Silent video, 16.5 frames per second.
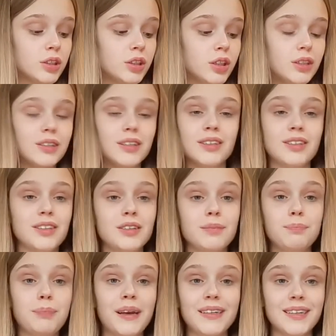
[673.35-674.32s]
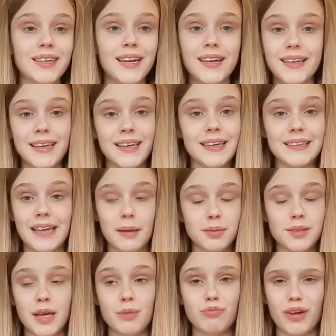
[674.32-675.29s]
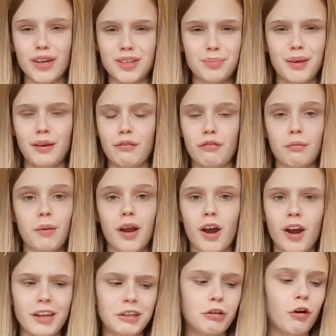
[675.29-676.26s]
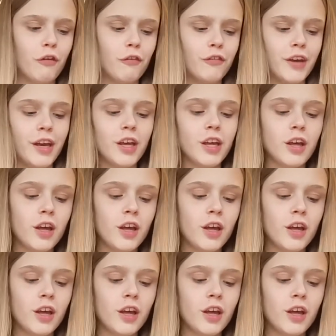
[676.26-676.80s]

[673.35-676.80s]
this is basically the exact same recipe for my iced coffee.